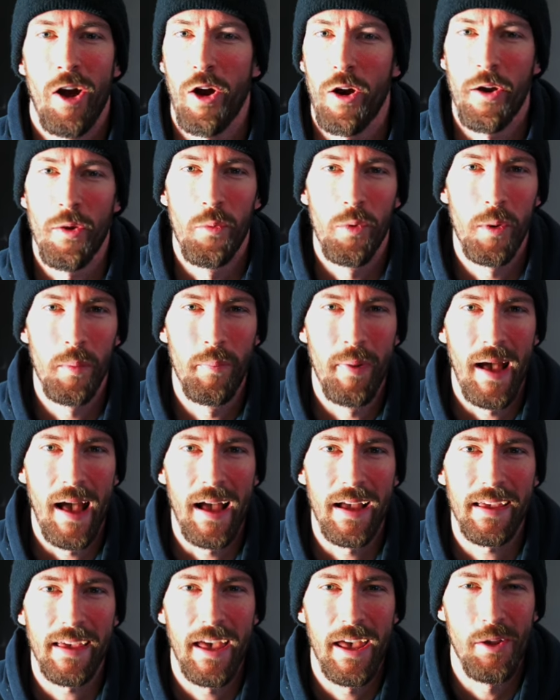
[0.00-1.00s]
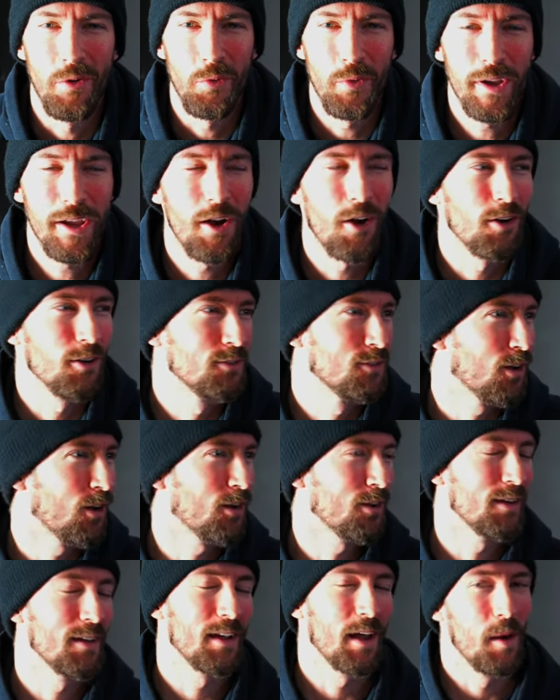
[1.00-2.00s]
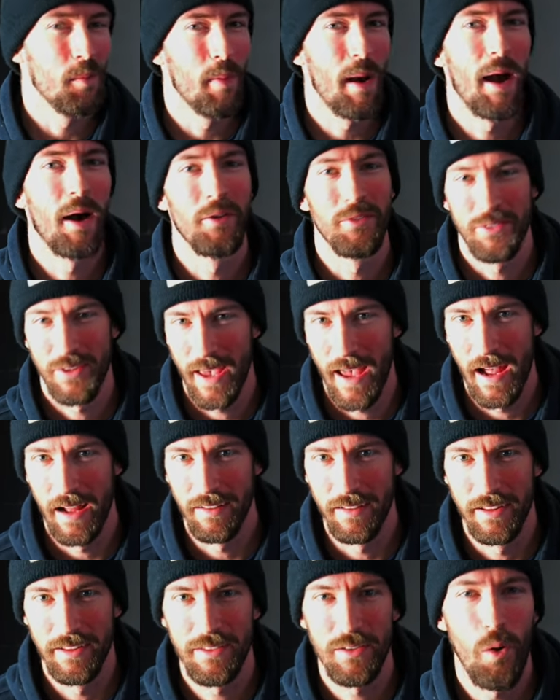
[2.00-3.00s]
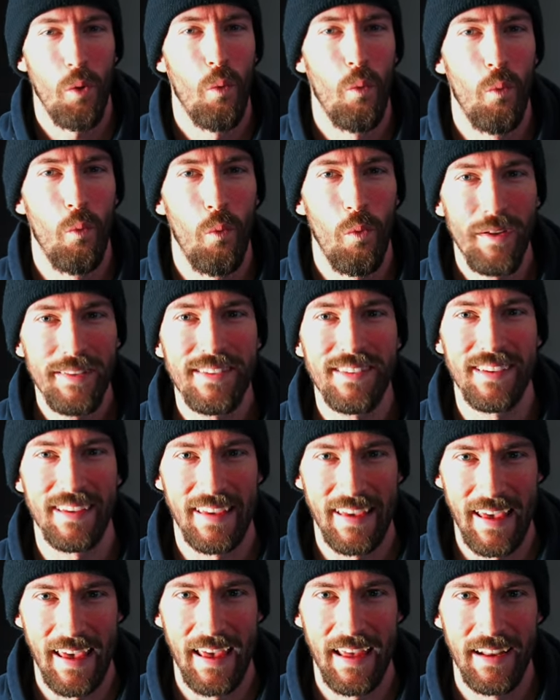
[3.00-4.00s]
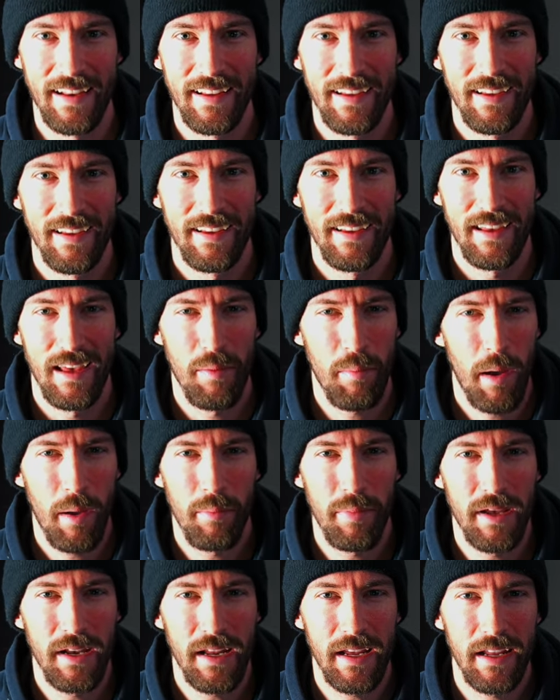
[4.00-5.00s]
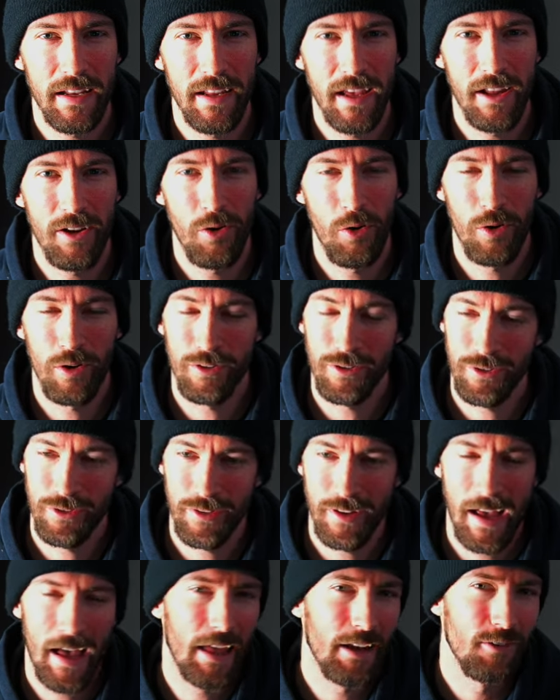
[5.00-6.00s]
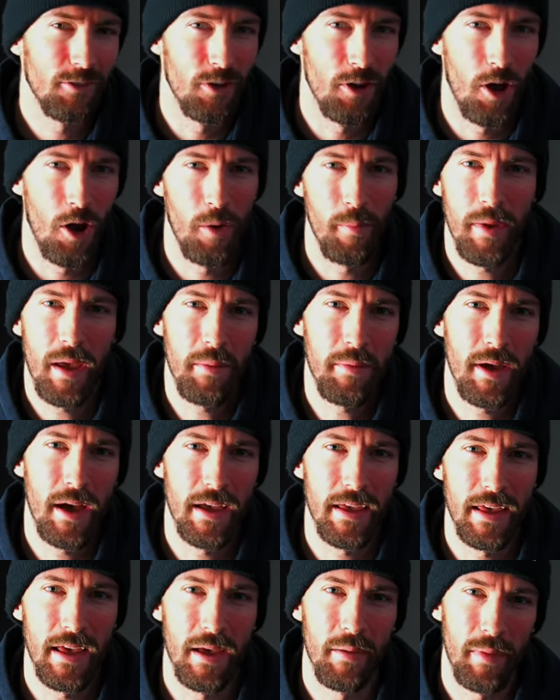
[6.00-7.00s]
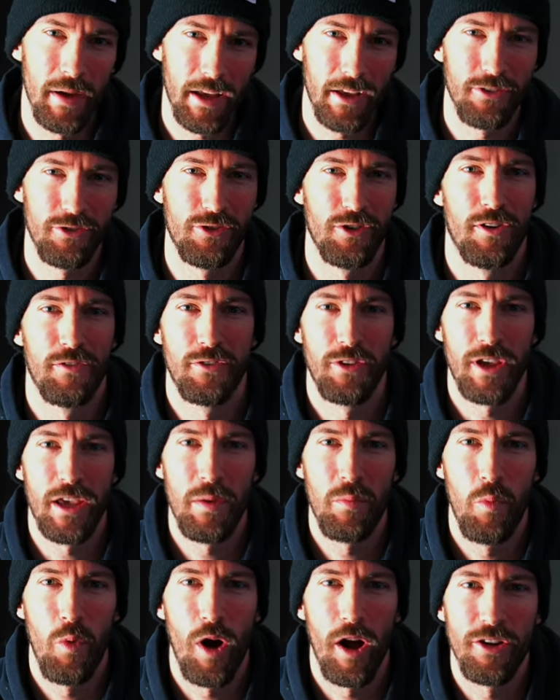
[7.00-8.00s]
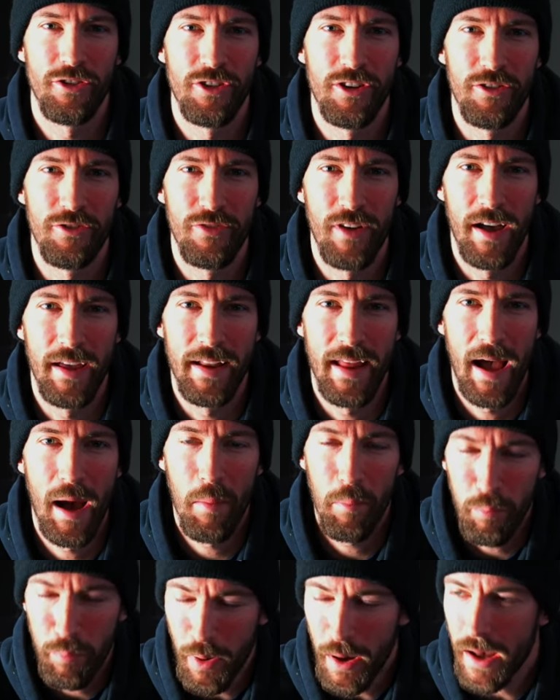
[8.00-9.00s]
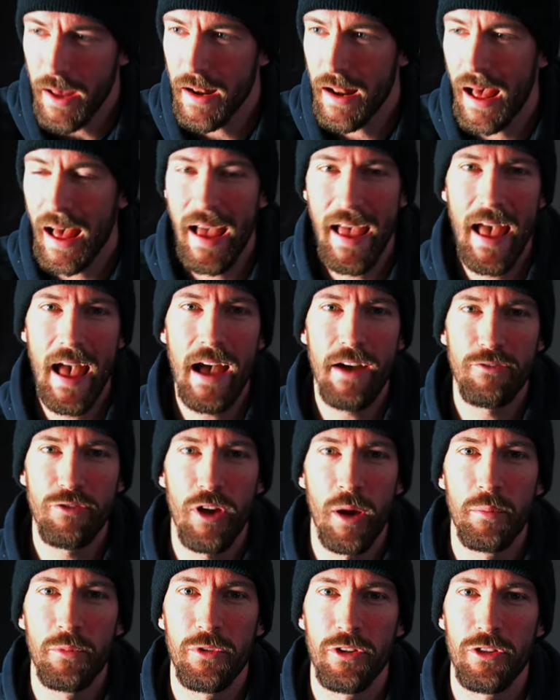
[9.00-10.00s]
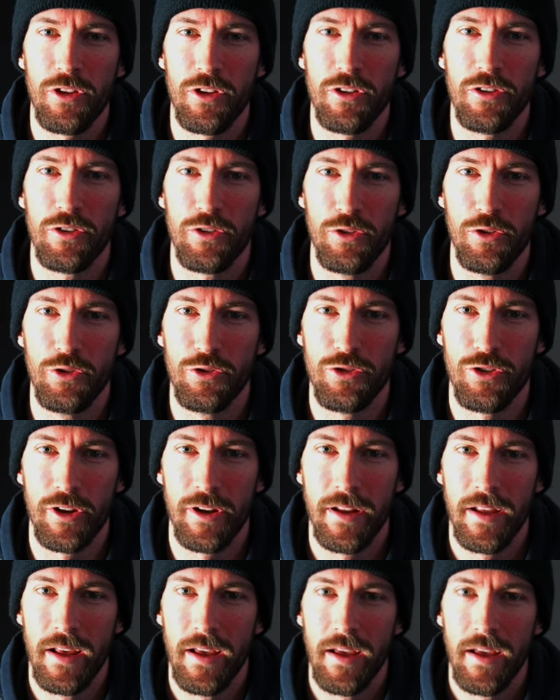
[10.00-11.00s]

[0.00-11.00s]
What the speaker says: All right, we're back, and we are talking about talent once again. Am I beating a dead horse? I don't know. Maybe I am. I guess you'll have to keep watching to find out. But I have come to the conclusion,